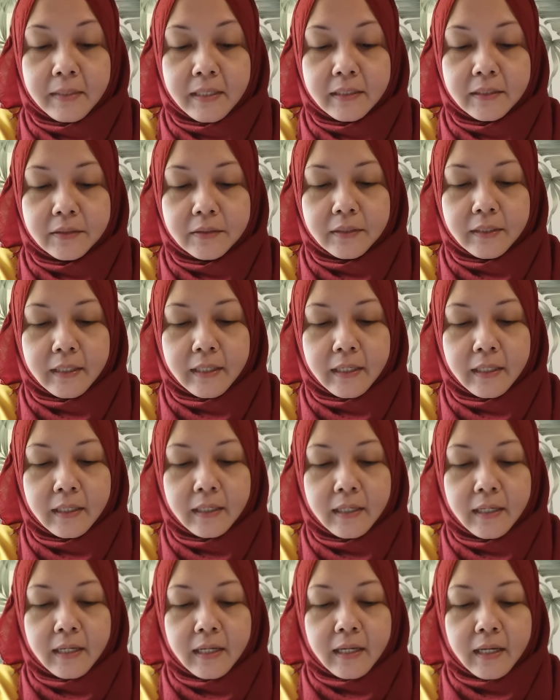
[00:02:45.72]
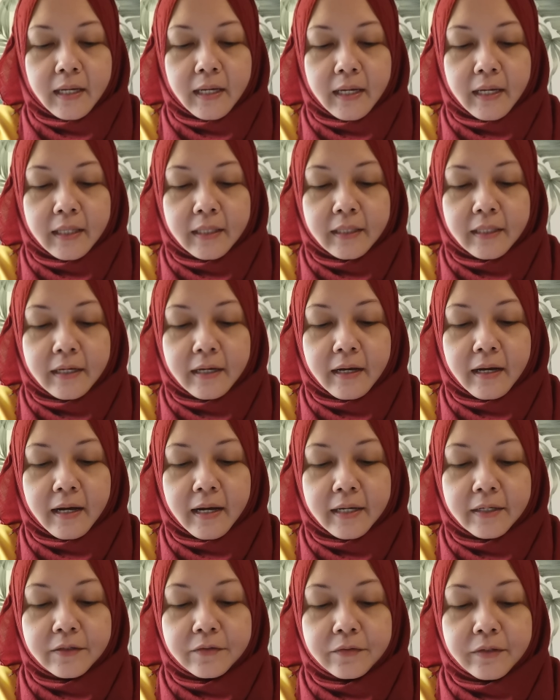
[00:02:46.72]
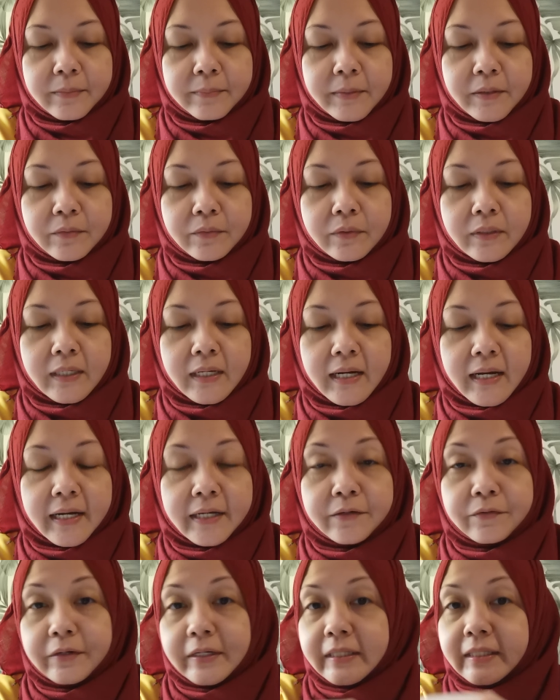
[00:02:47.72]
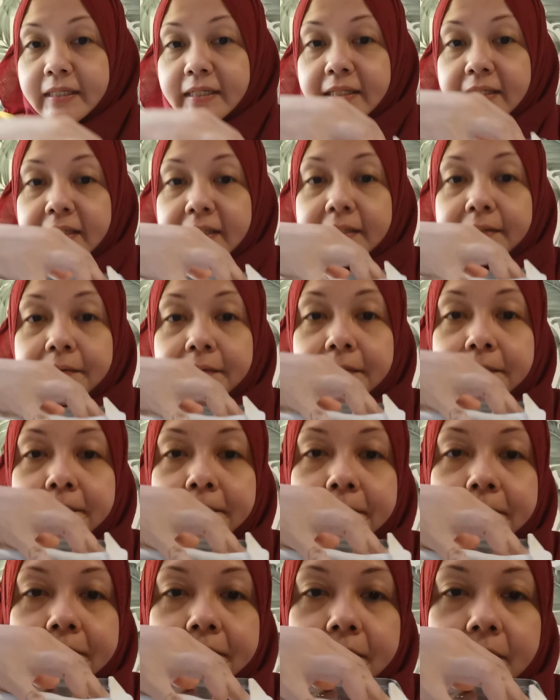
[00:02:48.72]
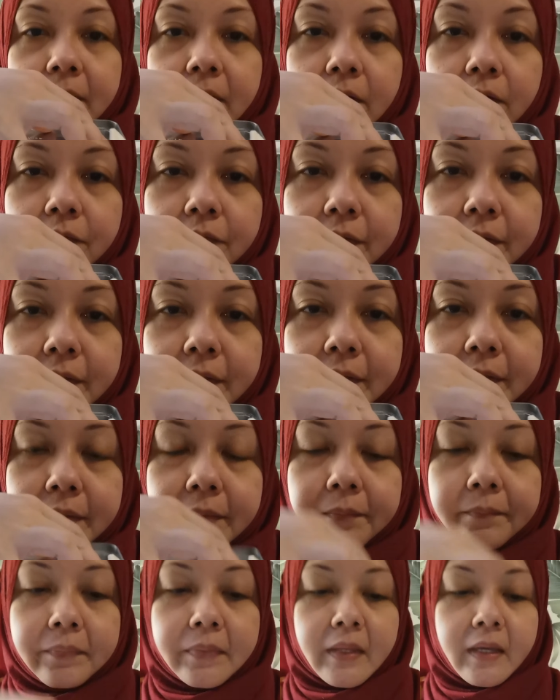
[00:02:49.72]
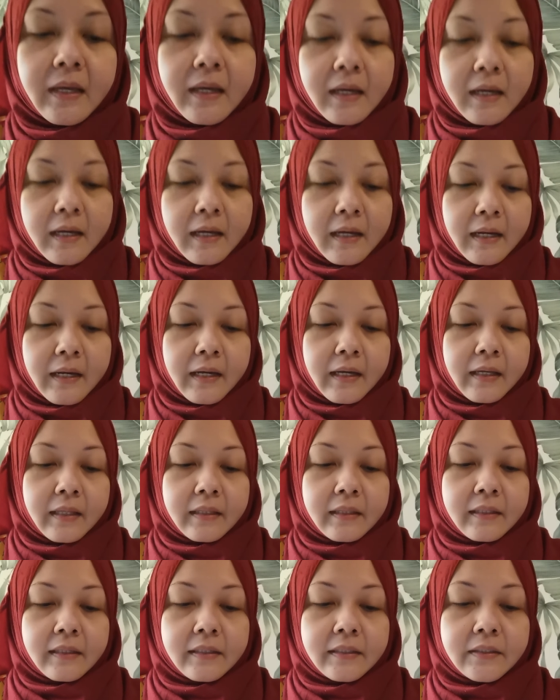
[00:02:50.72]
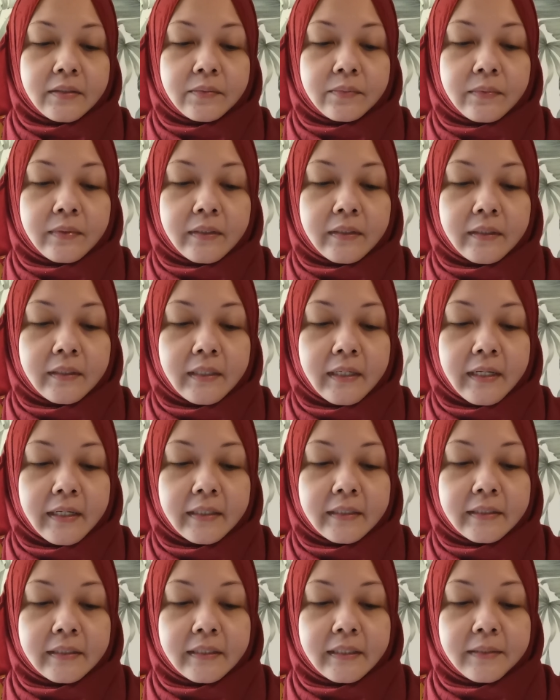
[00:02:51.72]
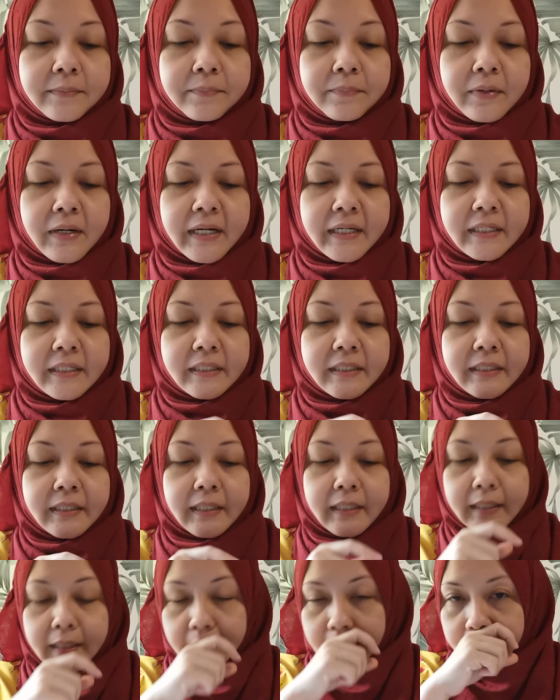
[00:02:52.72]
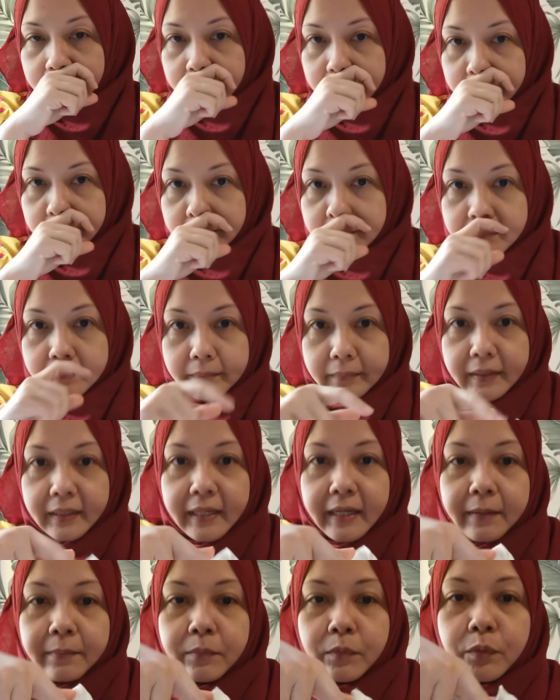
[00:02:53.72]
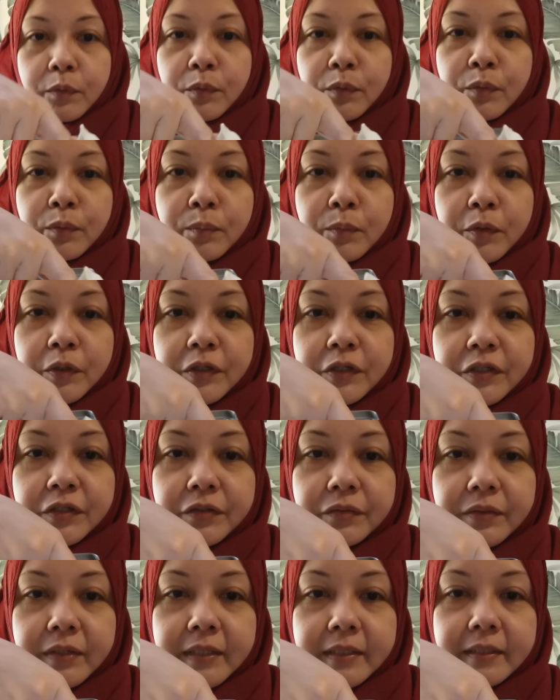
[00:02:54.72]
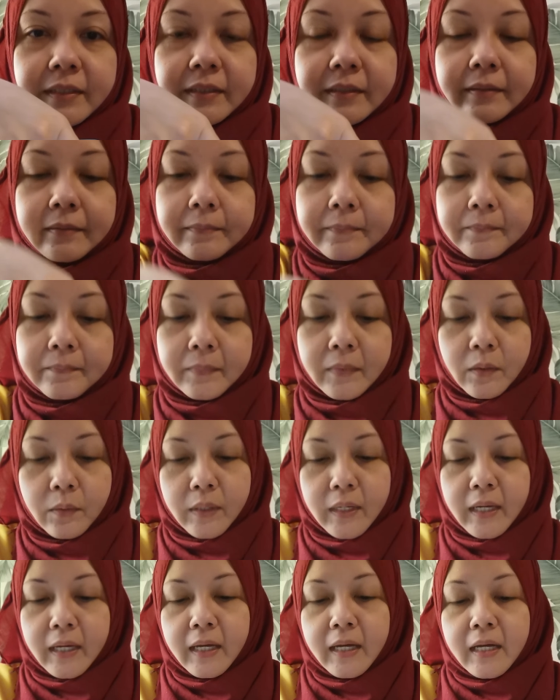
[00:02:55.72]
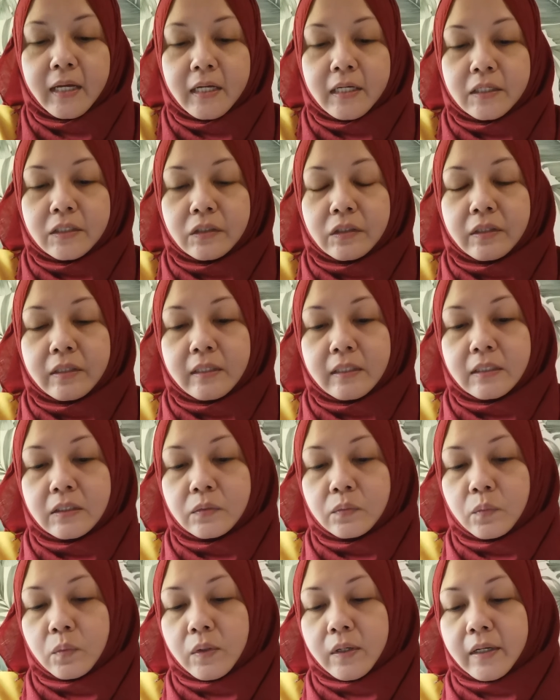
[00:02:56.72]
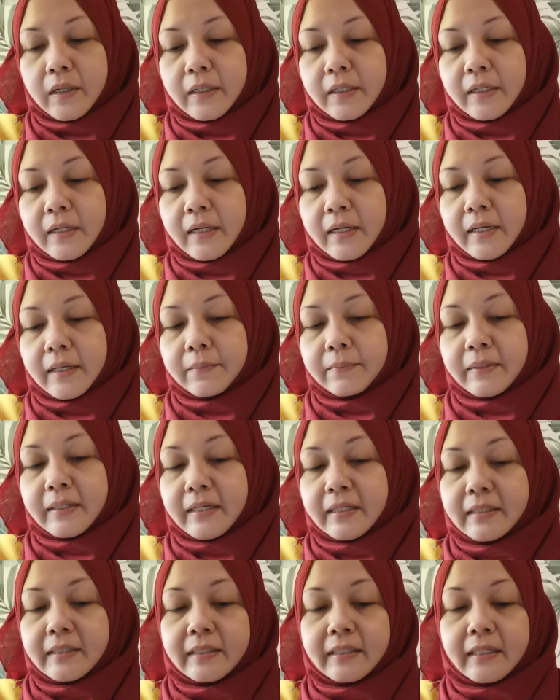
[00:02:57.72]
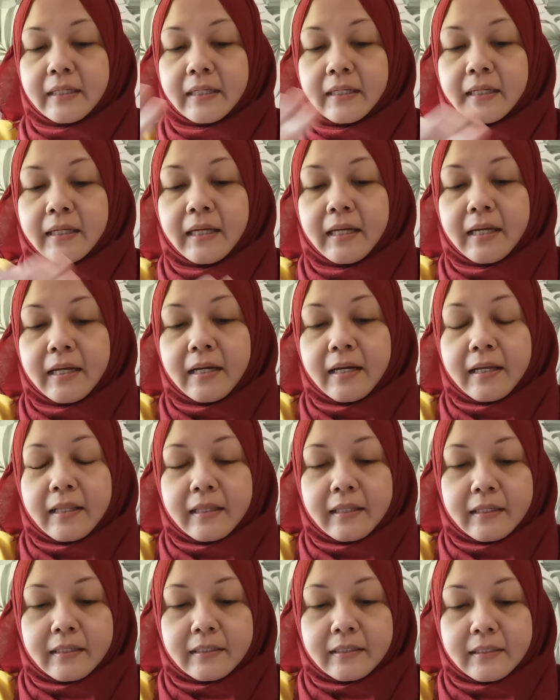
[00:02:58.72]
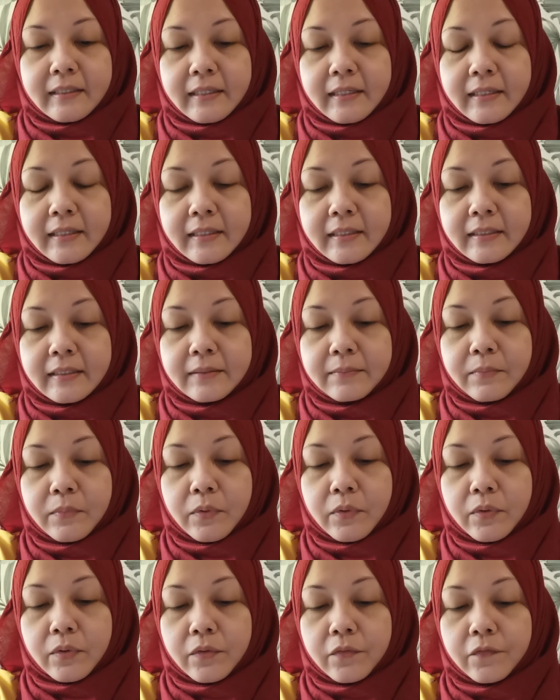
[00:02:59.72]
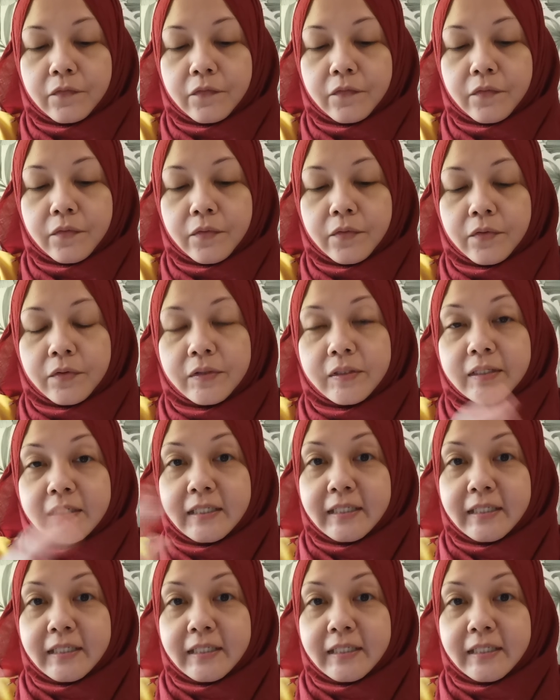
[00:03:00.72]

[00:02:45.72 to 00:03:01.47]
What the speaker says: a must to get. And the Marula Hydrating Serum over here. And this one has the Brightening Camo Moisturizer. Okay, so this one, I am guessing this is more for